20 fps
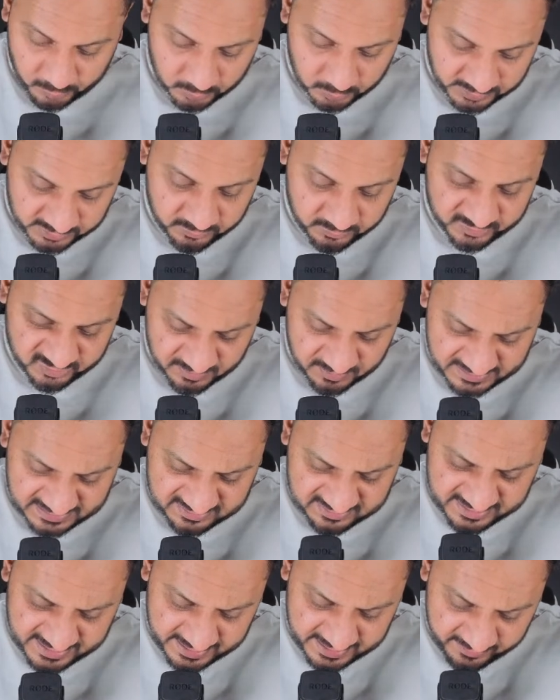which means
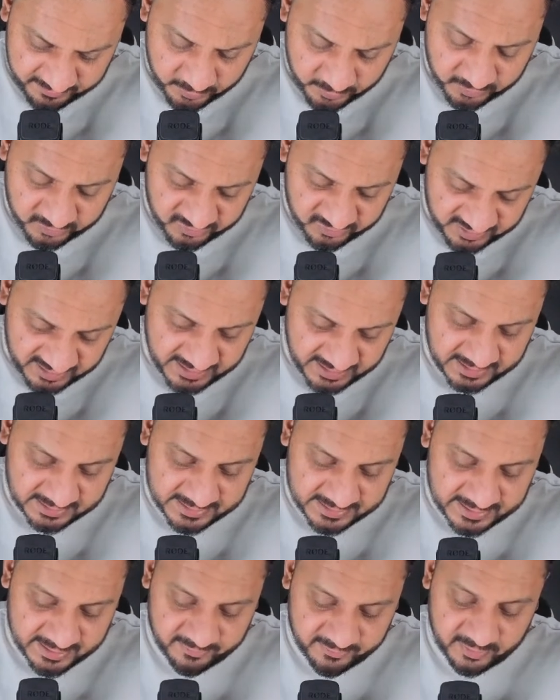that if you're saying that
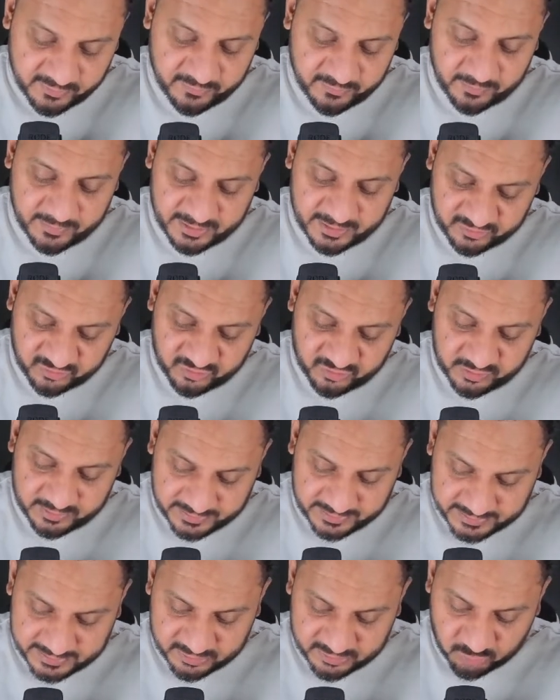if information and
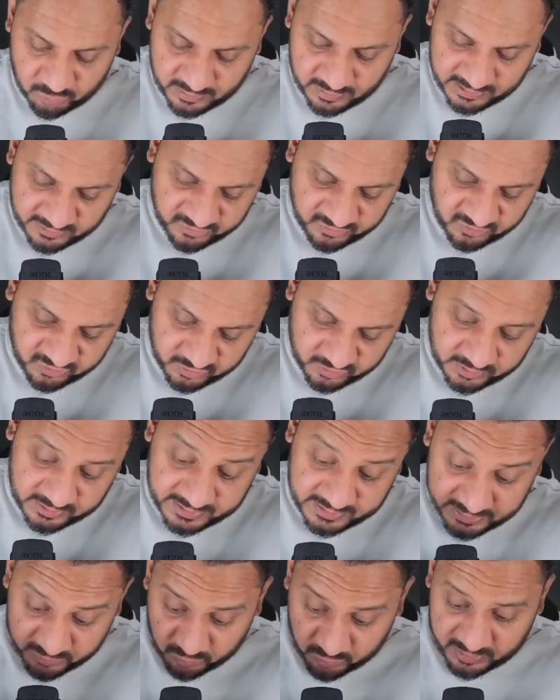
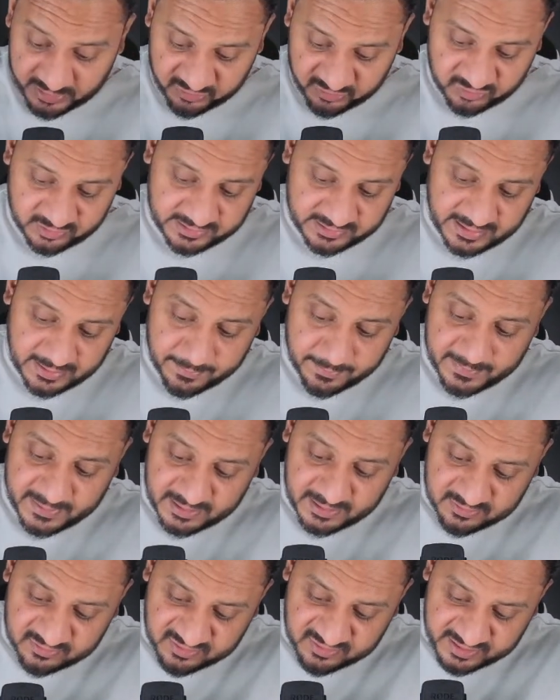education
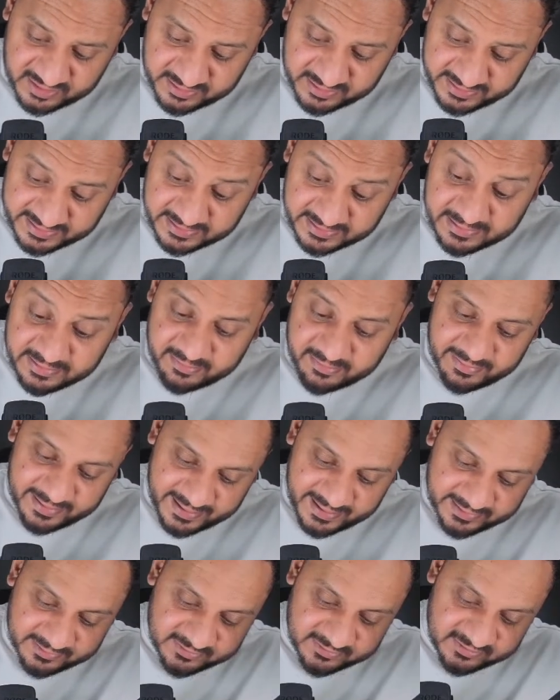campaigns can
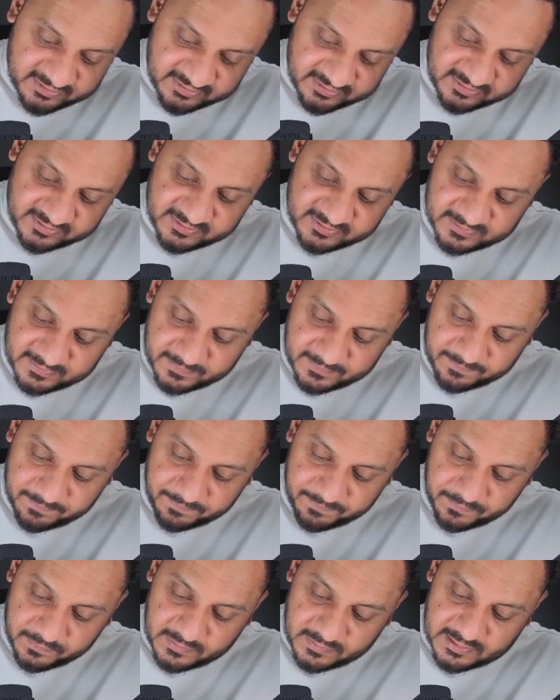address
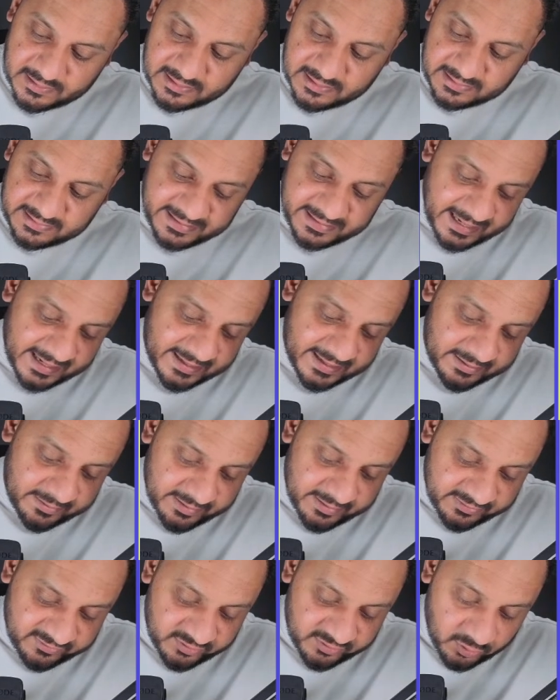
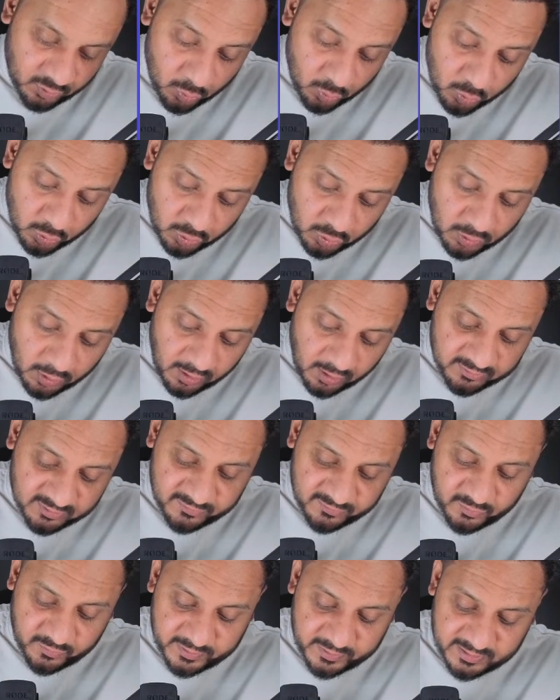the root cause of
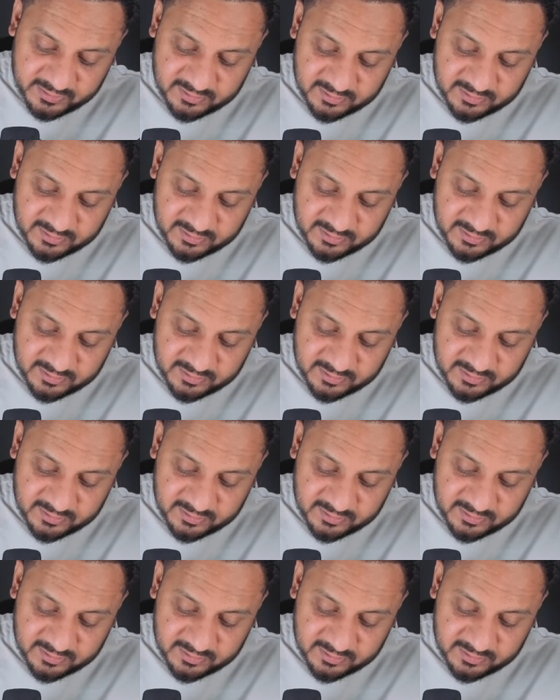overconsumption,